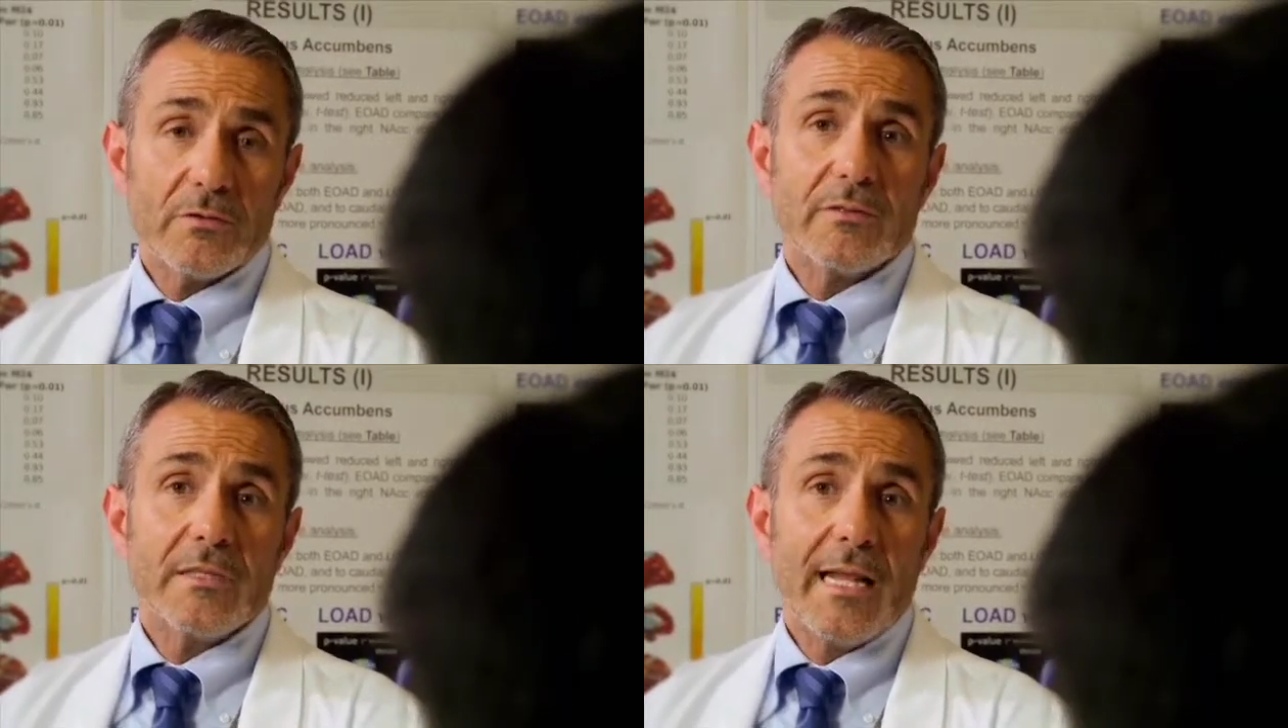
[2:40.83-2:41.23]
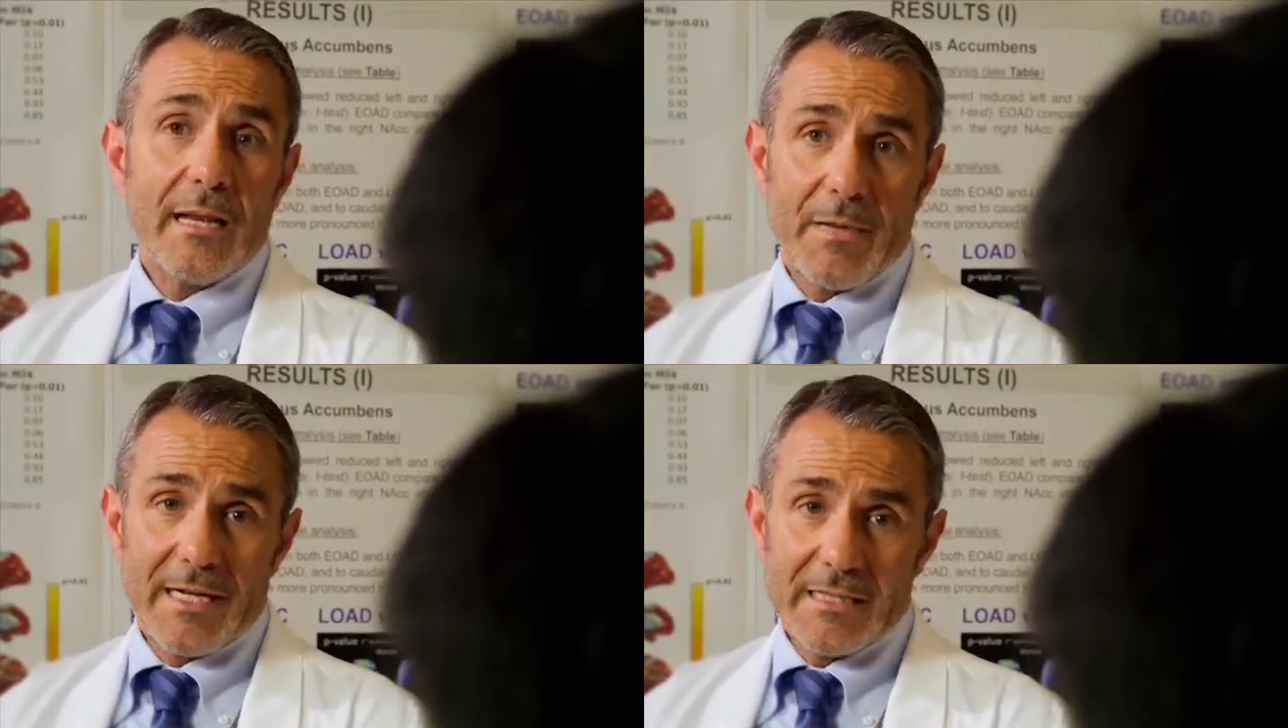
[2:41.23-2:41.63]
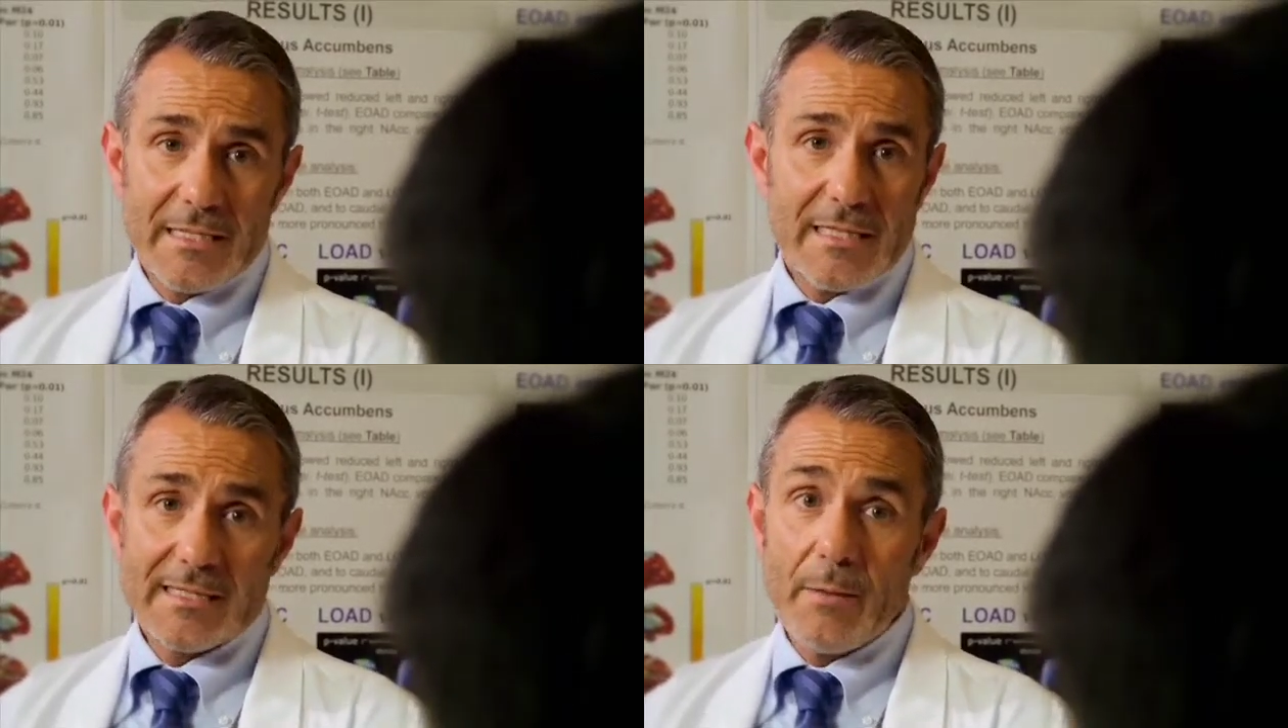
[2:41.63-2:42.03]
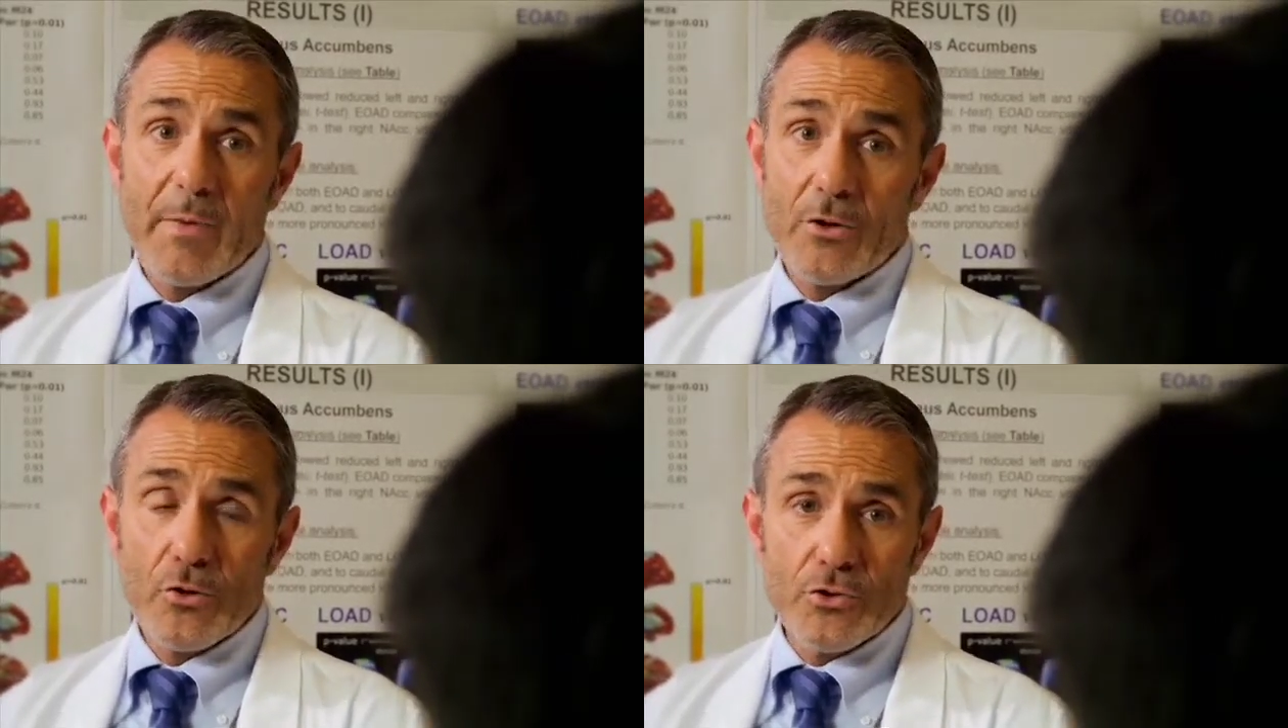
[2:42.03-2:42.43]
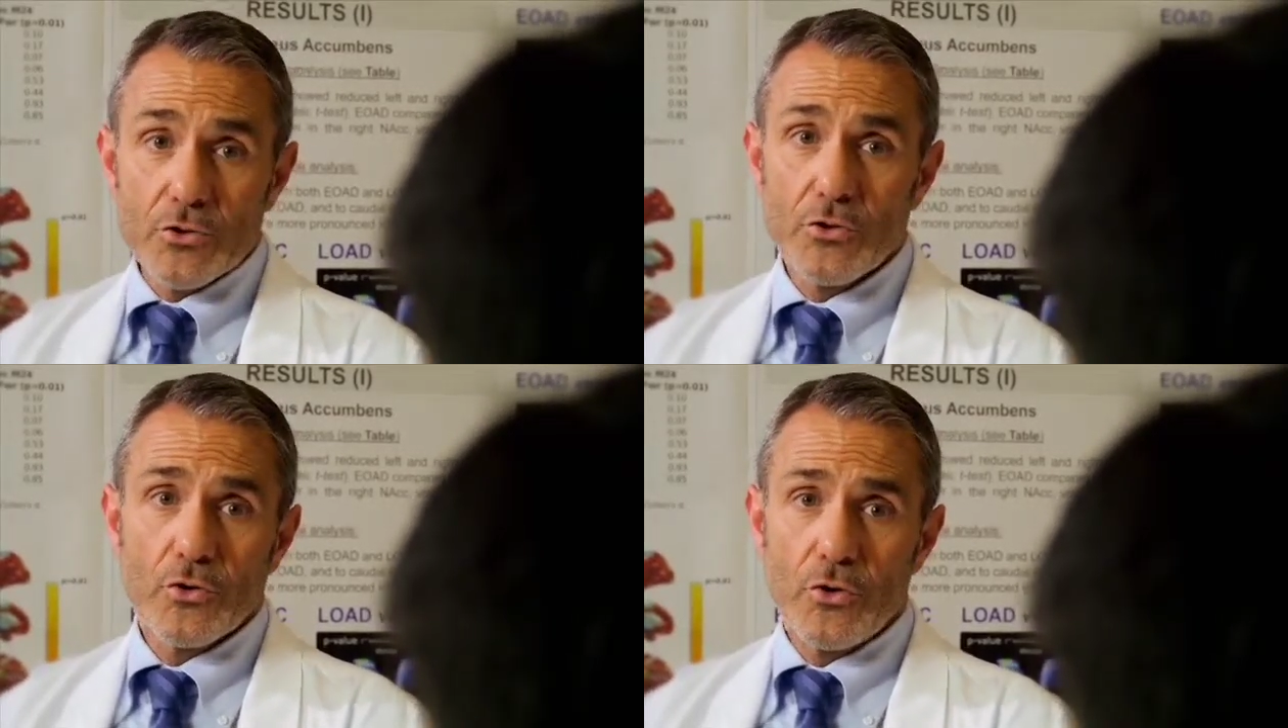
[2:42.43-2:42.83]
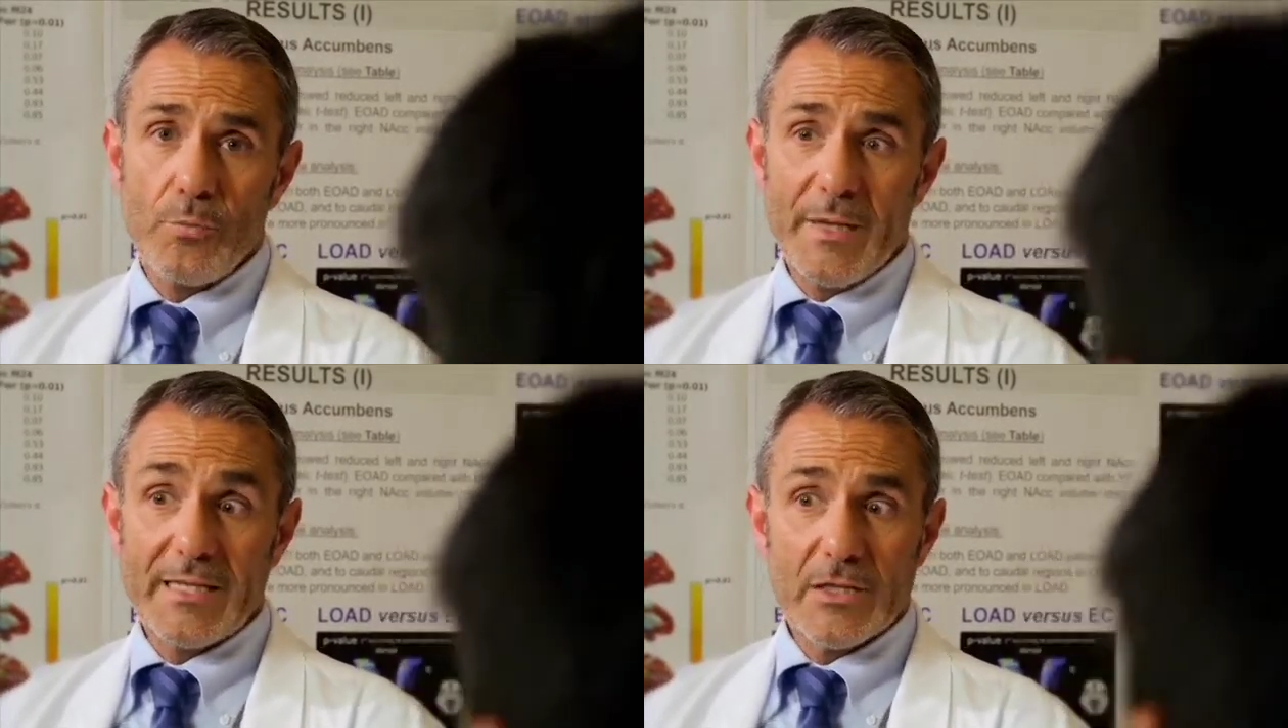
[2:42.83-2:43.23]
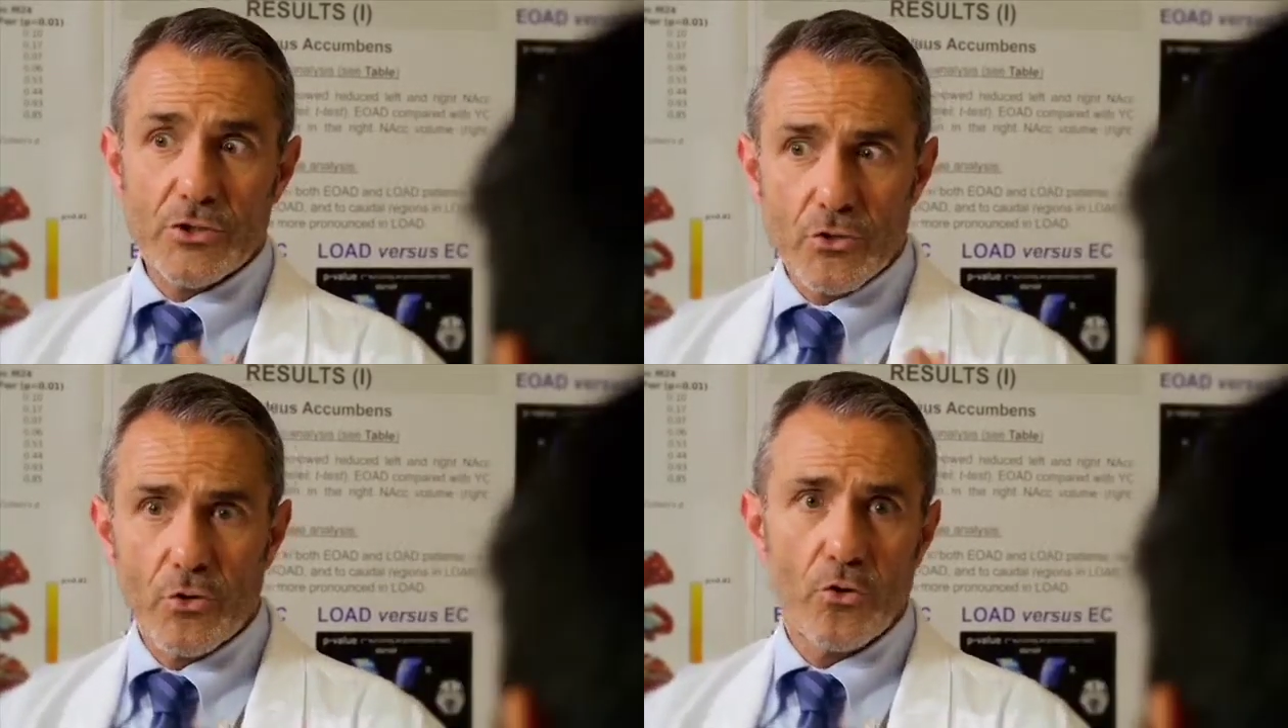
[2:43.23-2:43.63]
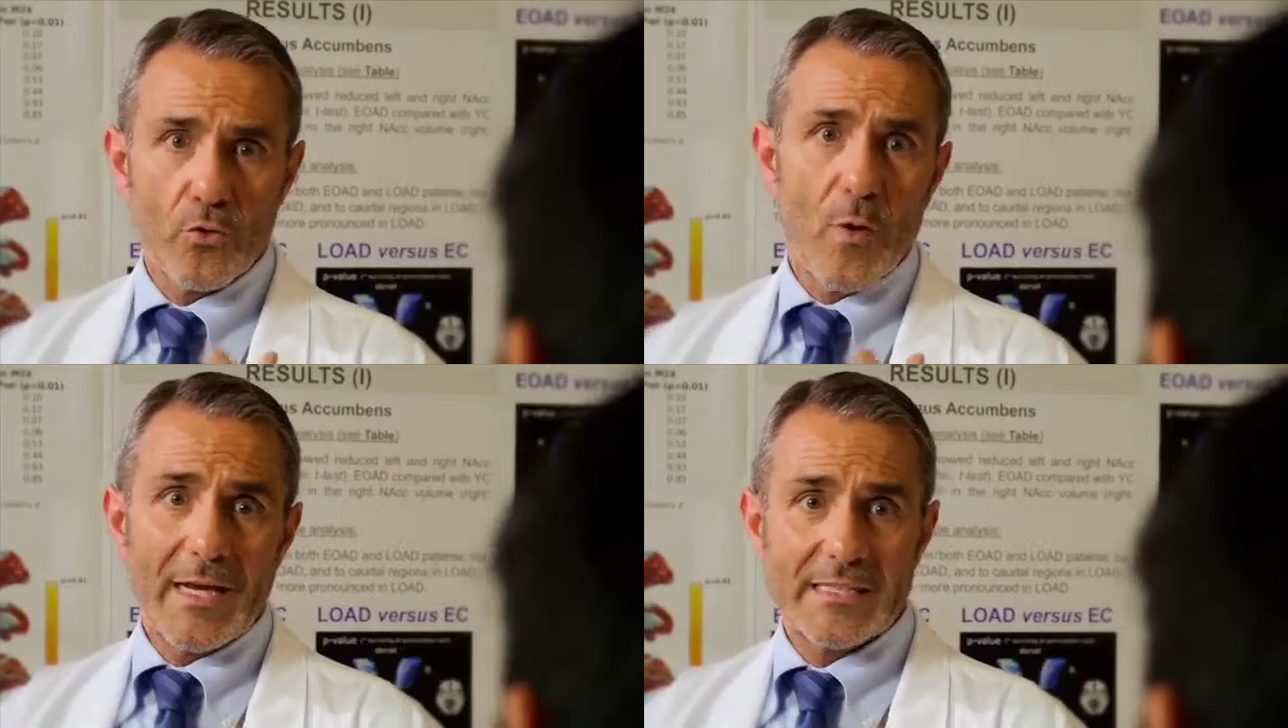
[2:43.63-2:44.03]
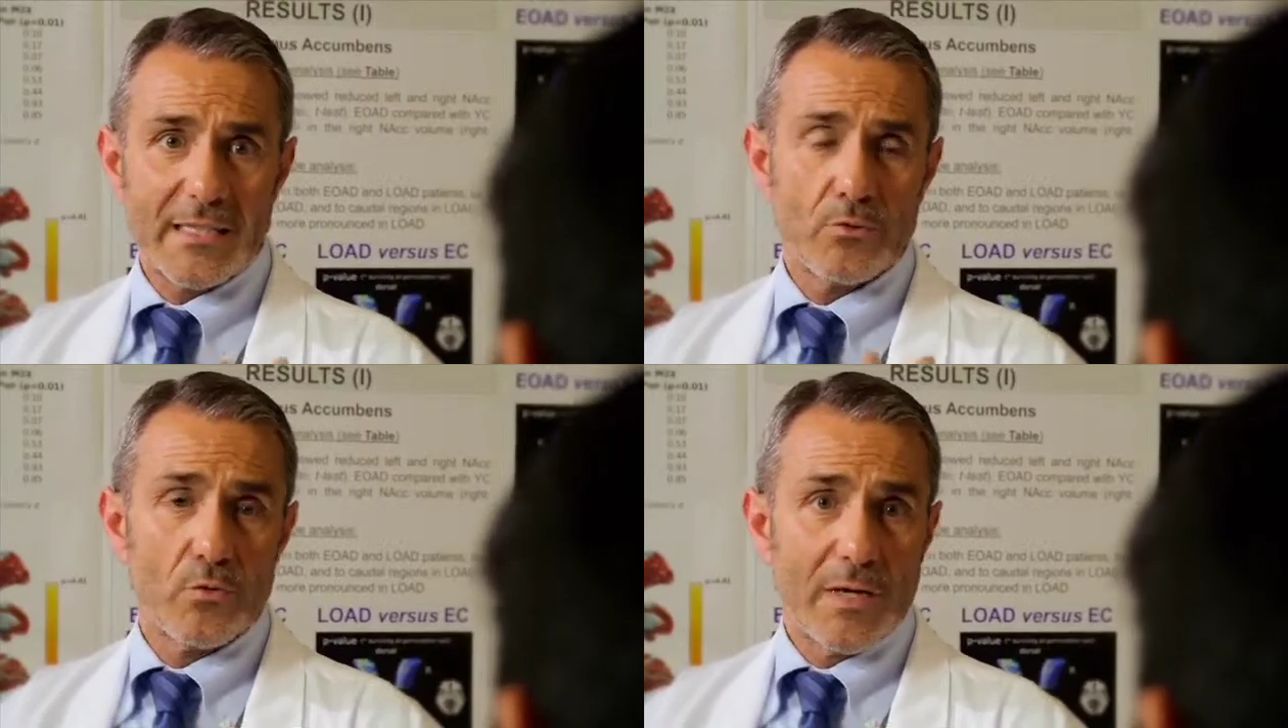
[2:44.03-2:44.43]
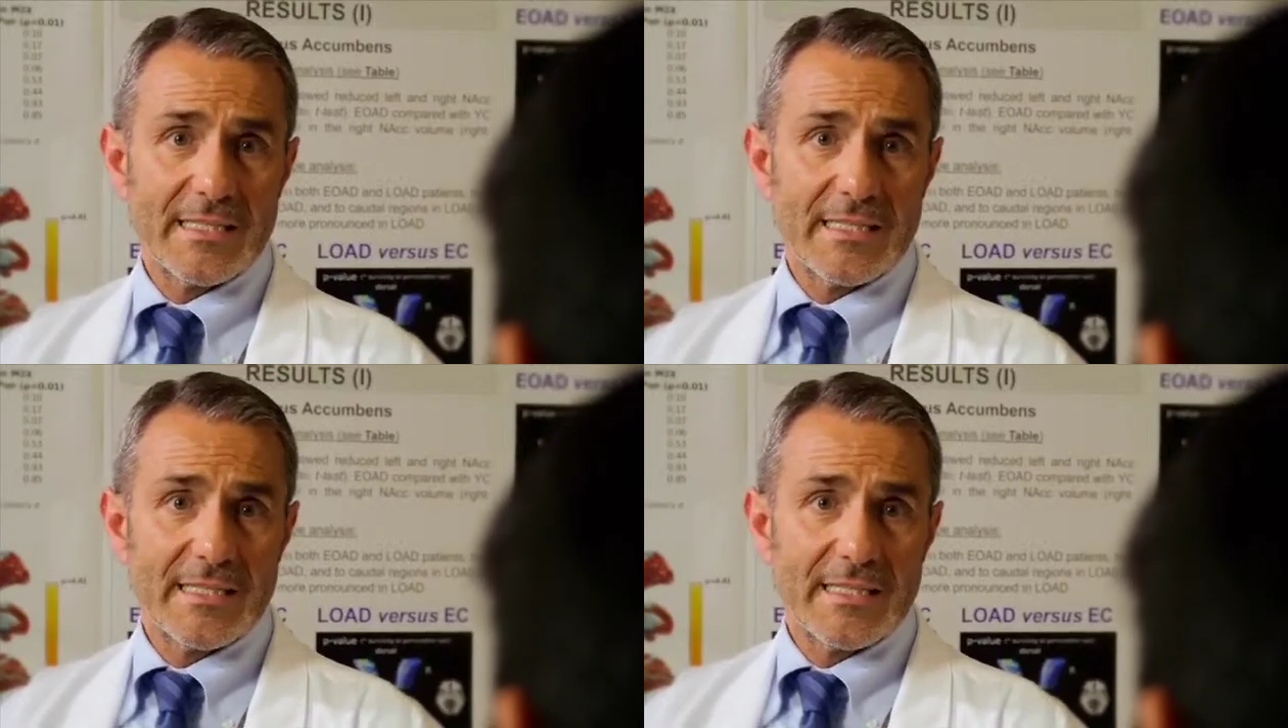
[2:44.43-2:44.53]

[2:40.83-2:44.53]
It affects a large number of neurochemical systems,